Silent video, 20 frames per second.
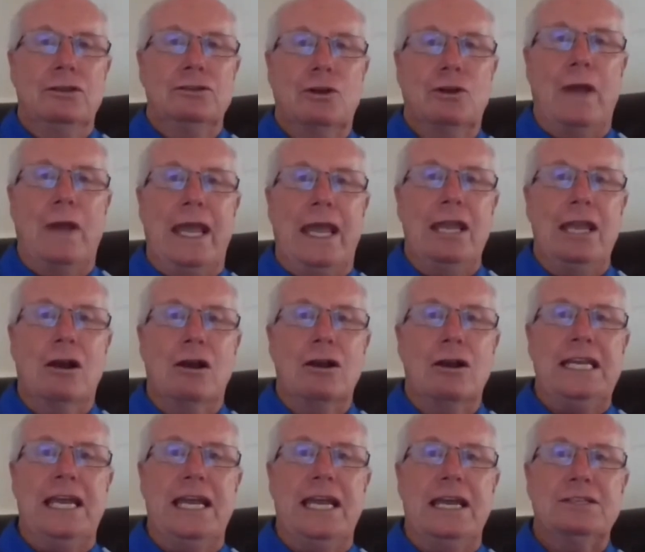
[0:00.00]
So
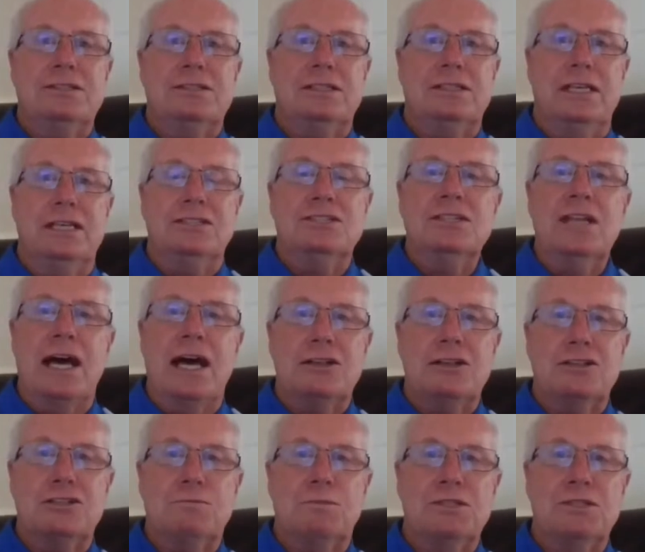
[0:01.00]
ARDS is
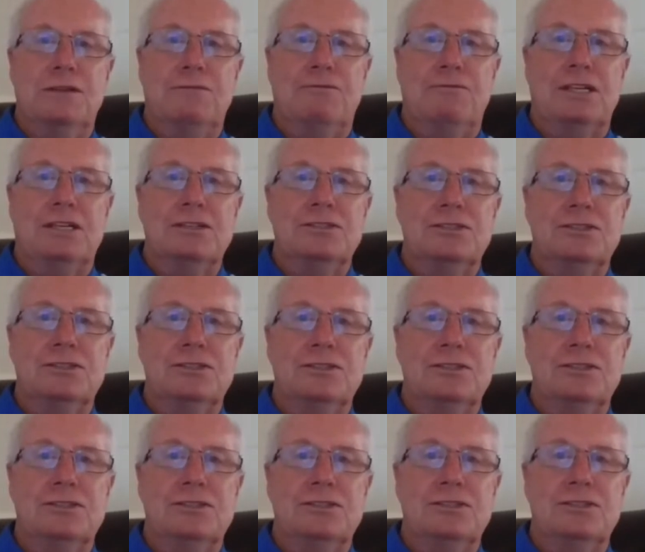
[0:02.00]
not a specific
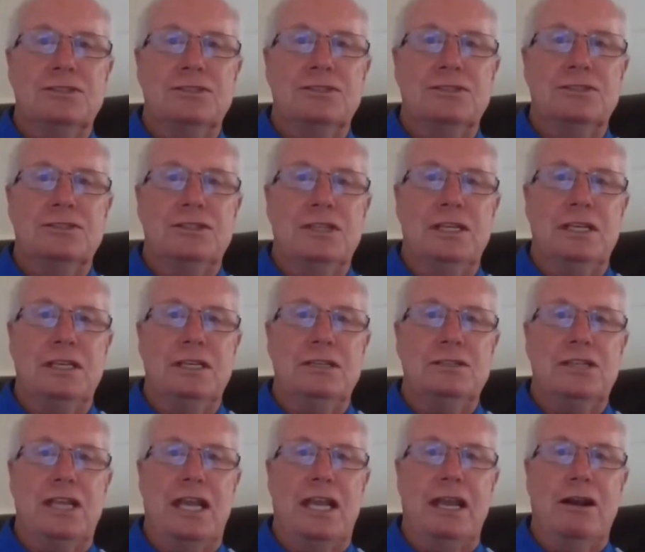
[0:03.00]
disease,
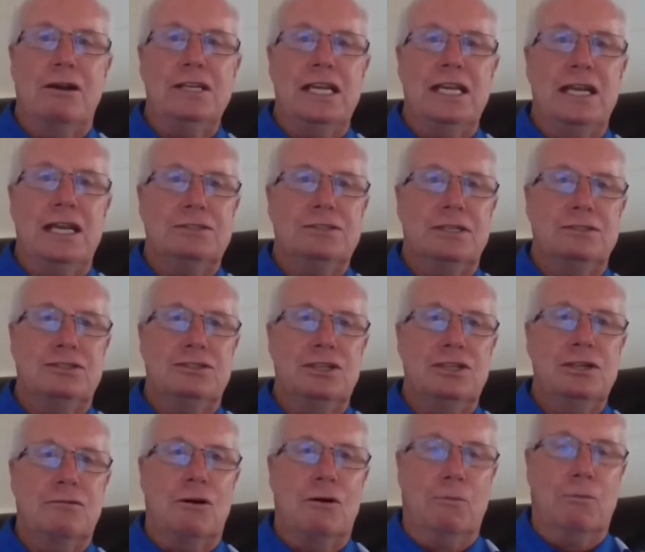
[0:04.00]
it's a syndrome.
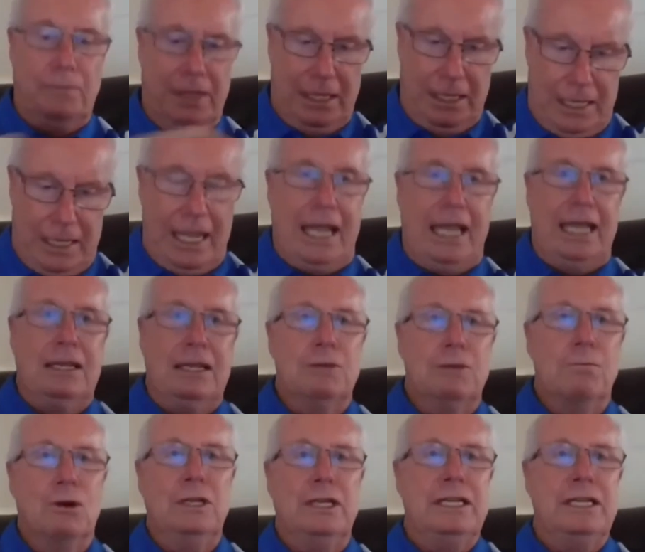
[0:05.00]
And the
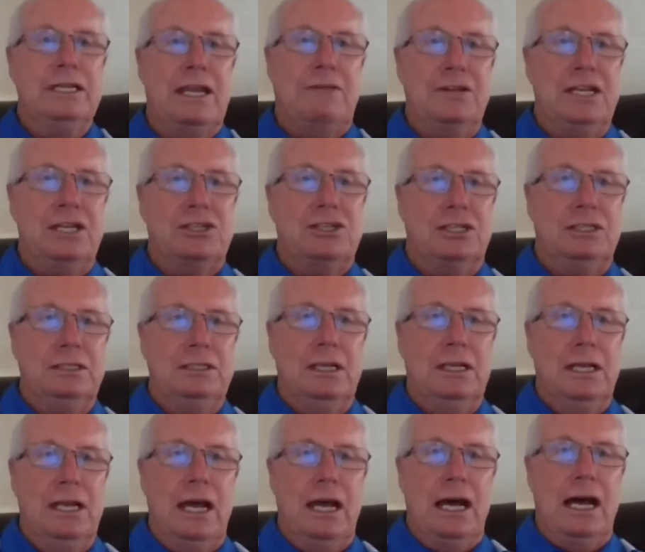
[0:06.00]
Berlin
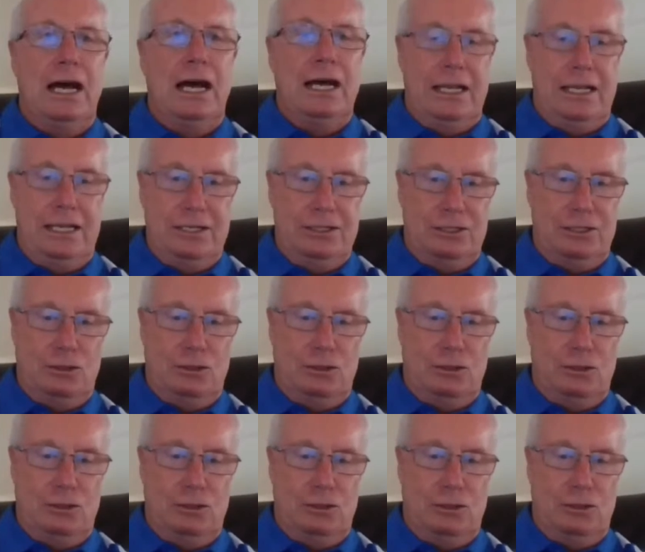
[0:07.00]
definition is